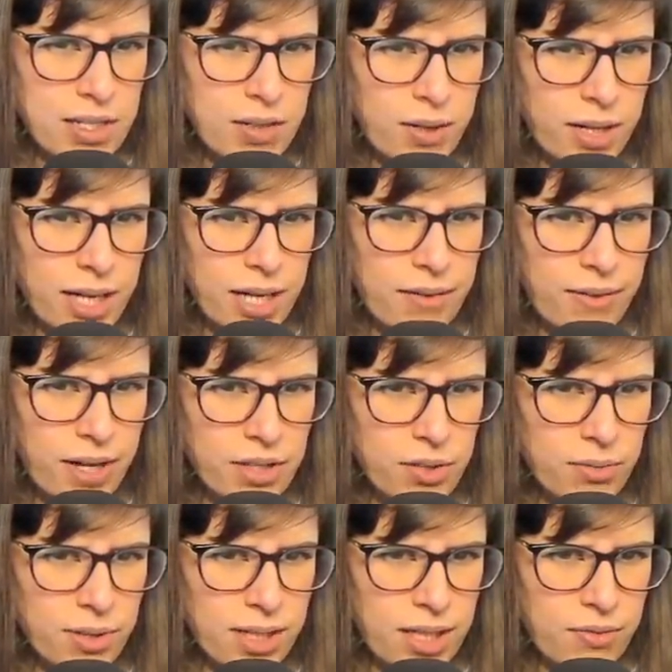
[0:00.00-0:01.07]
do I have? I
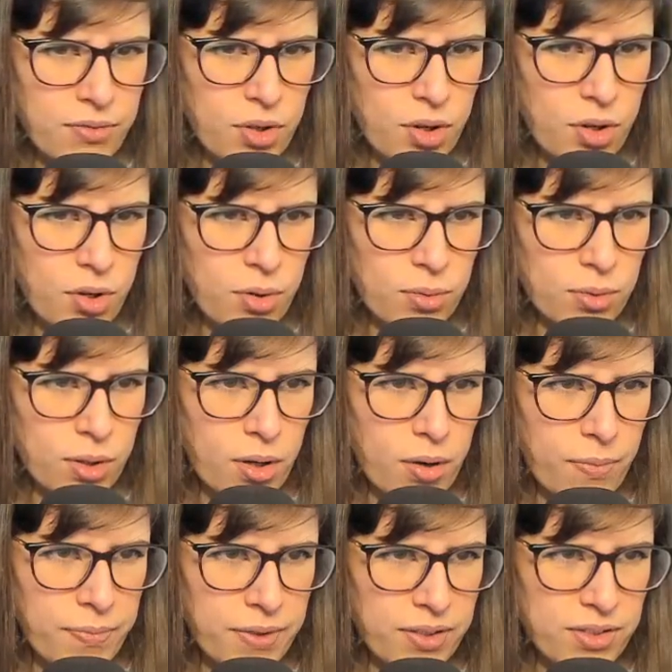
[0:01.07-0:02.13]
don't think I've got a whole
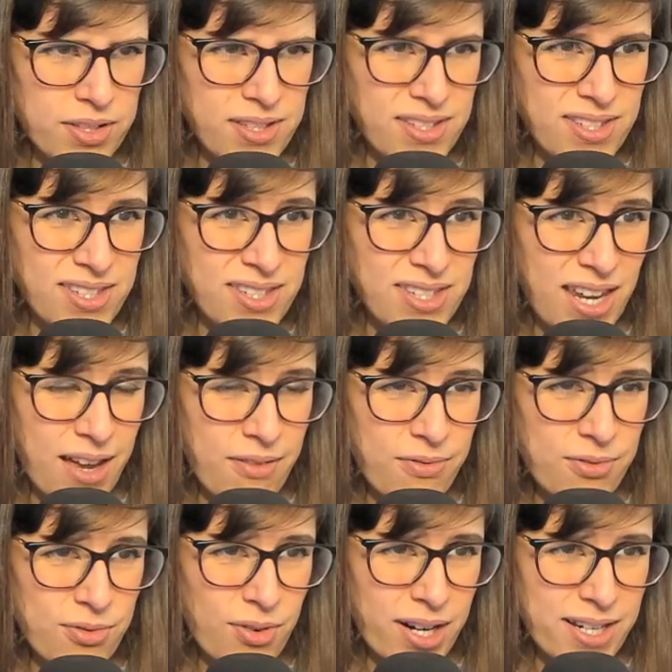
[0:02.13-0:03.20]
lot. I got
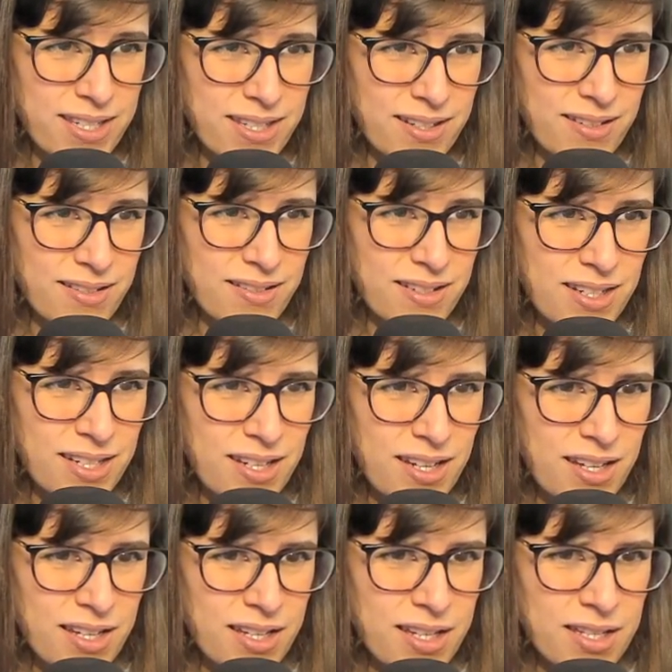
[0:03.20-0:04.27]
7 resin.
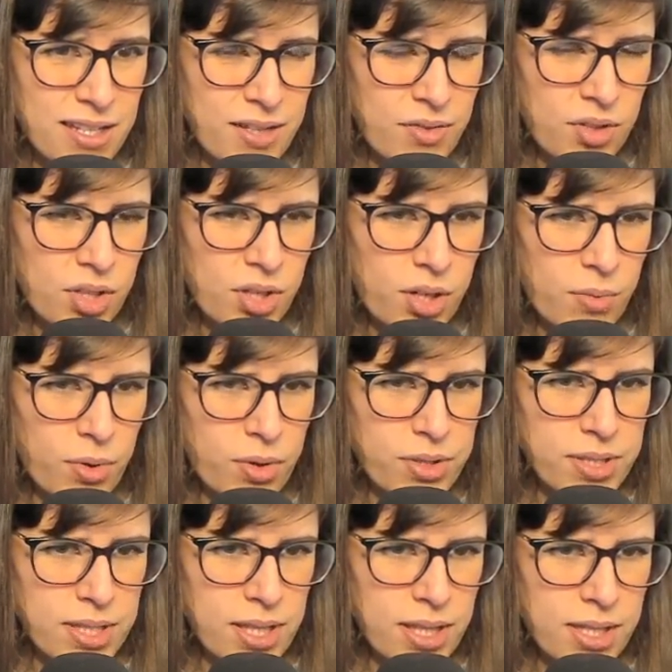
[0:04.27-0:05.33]
Let's have a look
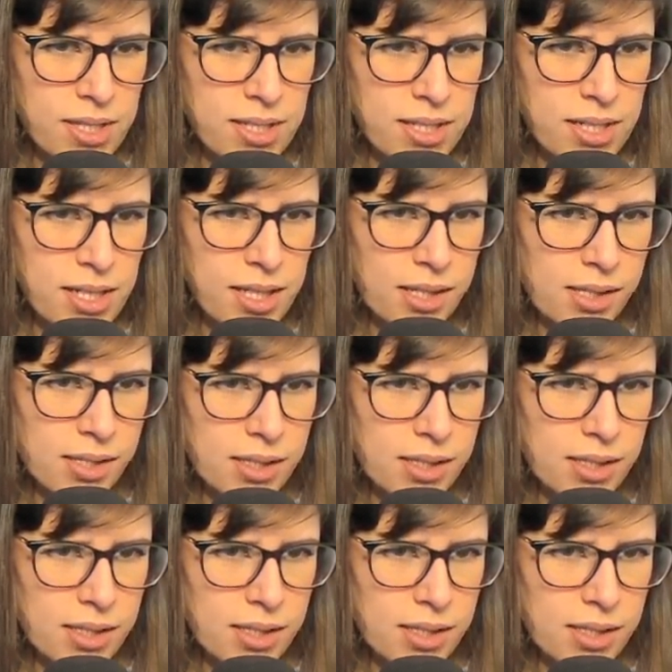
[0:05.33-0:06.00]
what's the deal